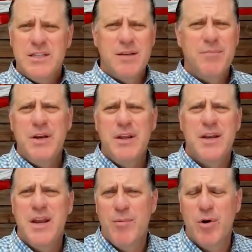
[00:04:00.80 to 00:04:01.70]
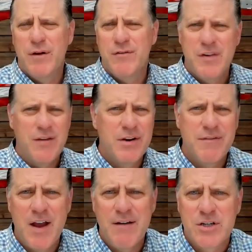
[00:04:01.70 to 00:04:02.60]
something in the neighborhood of
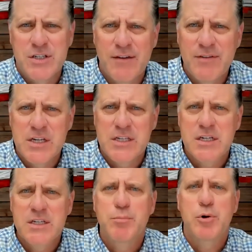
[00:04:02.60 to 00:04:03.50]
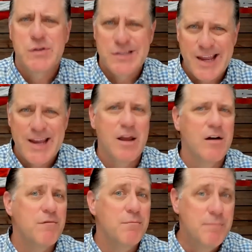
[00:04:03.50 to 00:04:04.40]
seventy-five or seventy-six percent
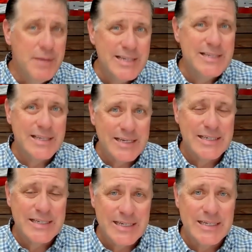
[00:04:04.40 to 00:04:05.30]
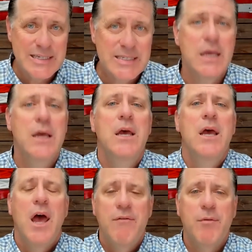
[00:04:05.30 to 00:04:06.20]
of businesses
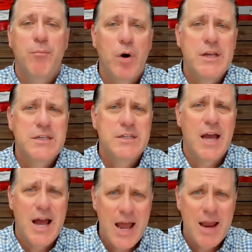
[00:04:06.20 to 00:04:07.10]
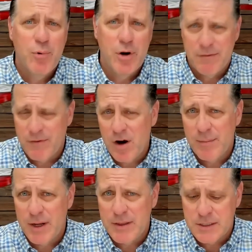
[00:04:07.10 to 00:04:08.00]
have embraced a hybrid
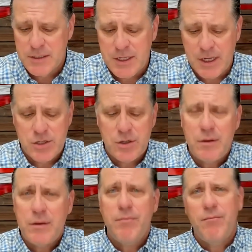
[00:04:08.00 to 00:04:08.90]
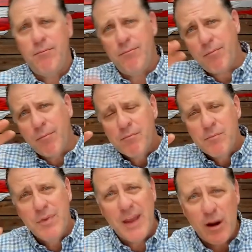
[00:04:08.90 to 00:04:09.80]
environment at this stage.
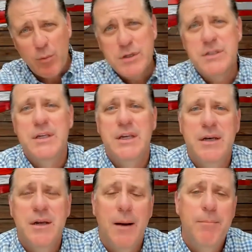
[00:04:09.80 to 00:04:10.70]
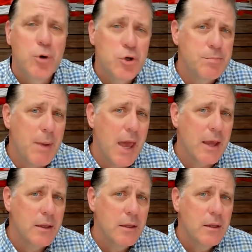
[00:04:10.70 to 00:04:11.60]
Now we're seeing a pushback